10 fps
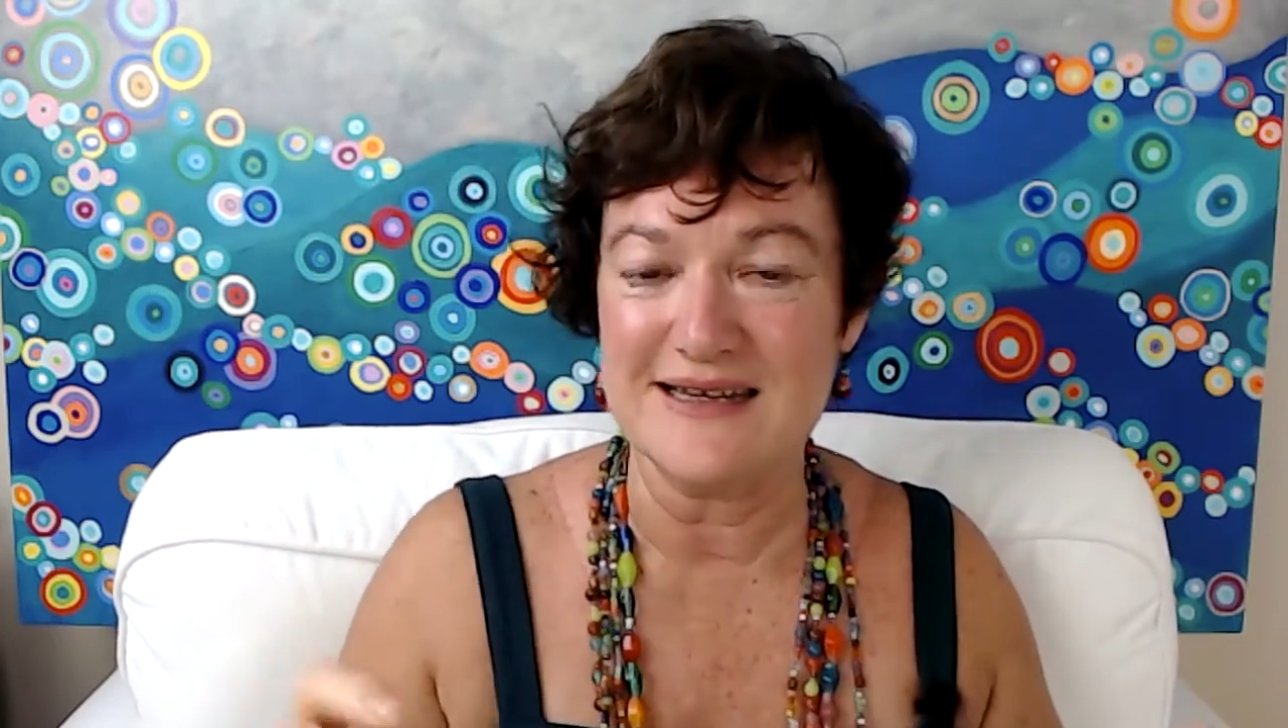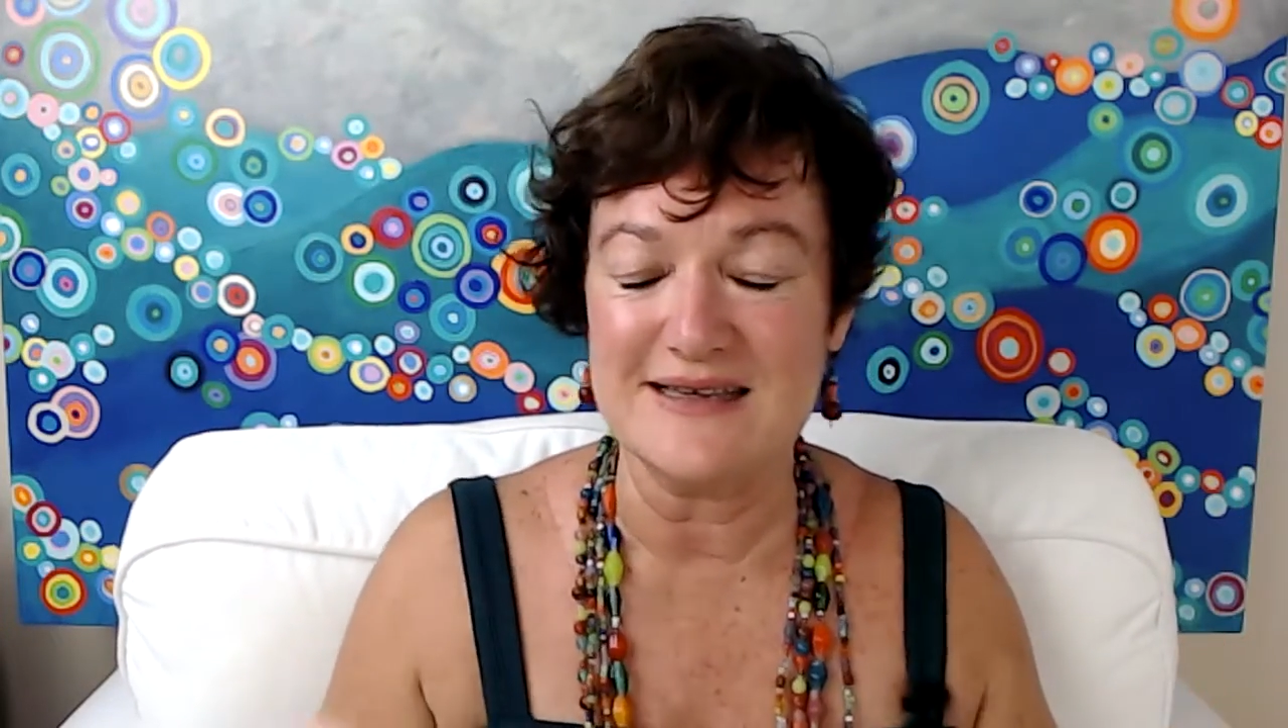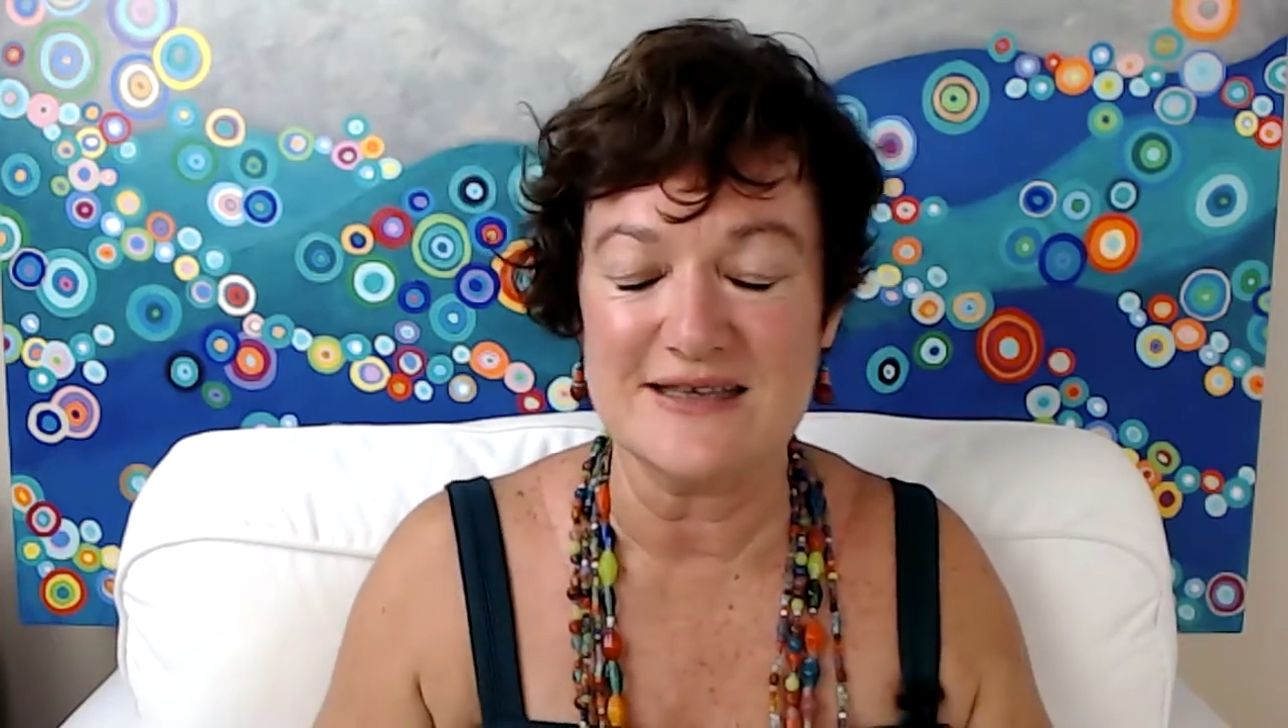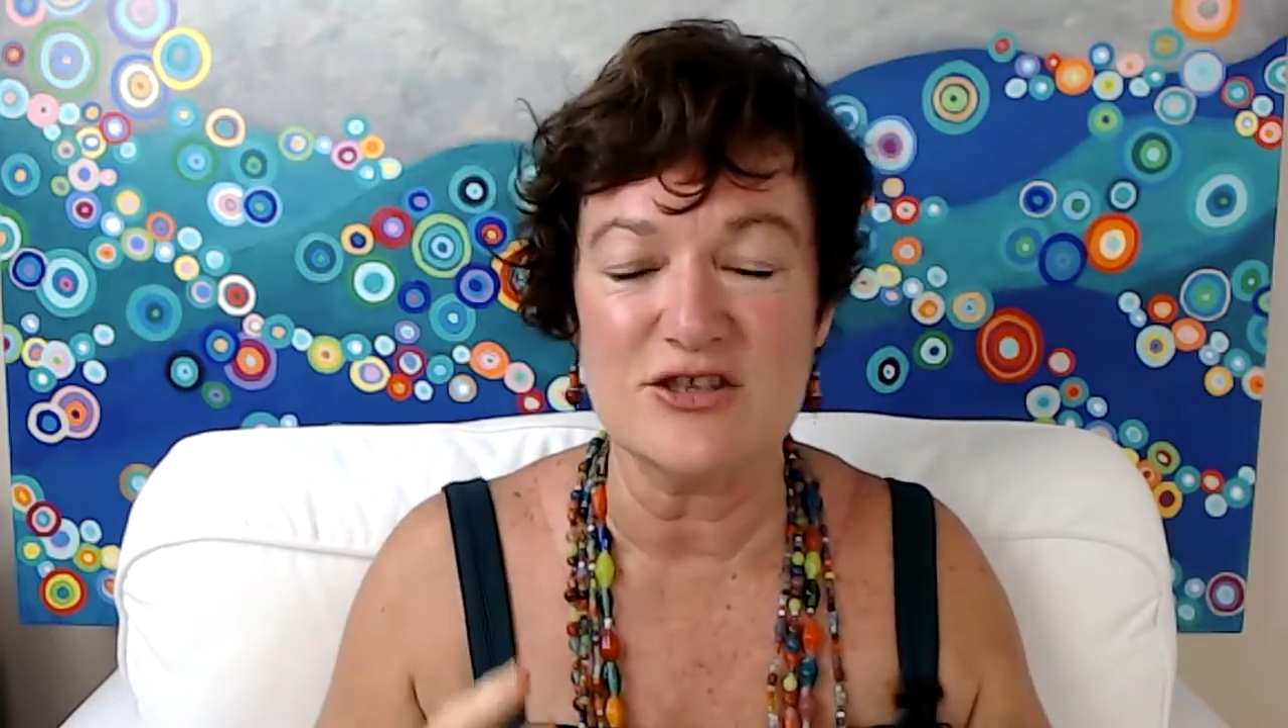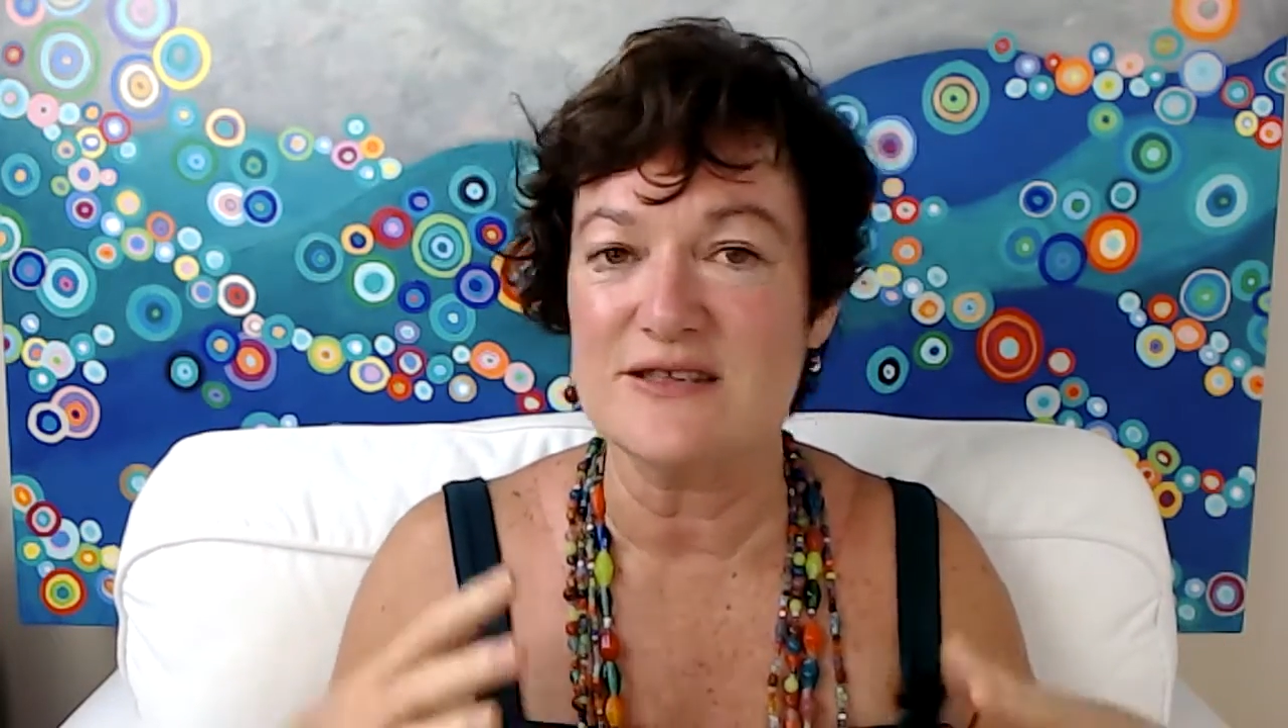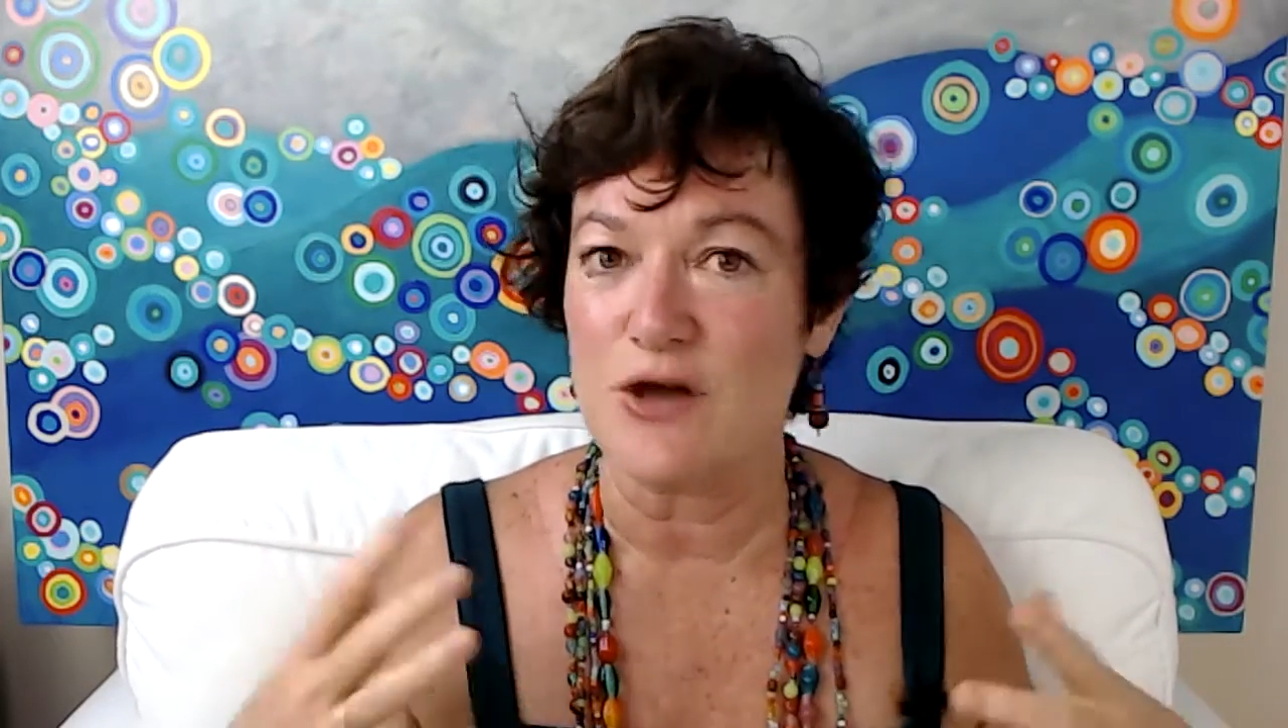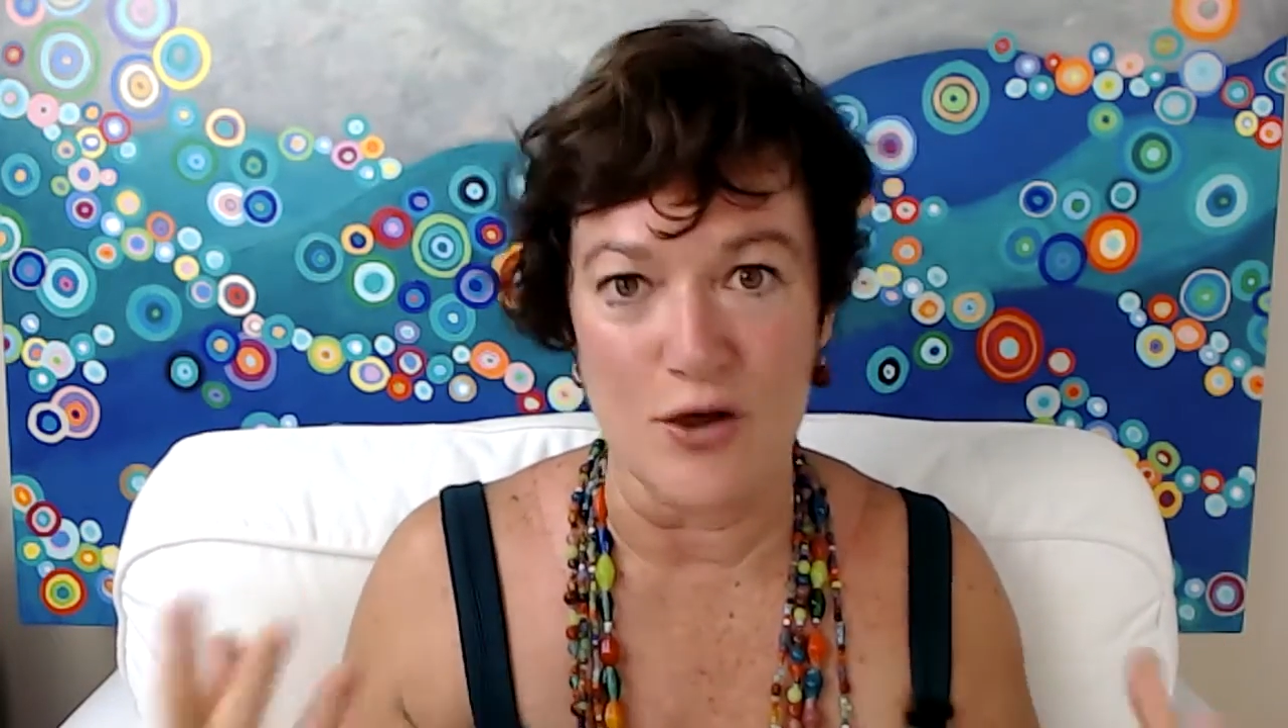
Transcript: is just